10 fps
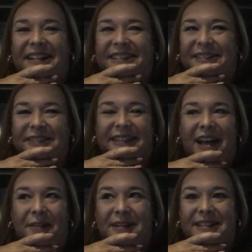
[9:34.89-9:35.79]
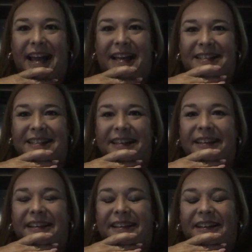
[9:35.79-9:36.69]
And so it's always nice to,
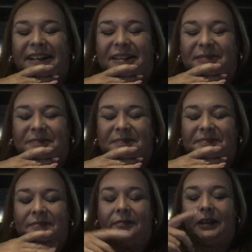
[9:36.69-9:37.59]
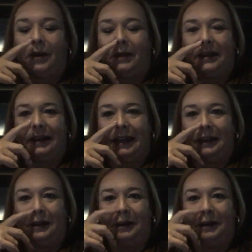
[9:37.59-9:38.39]
you know, get a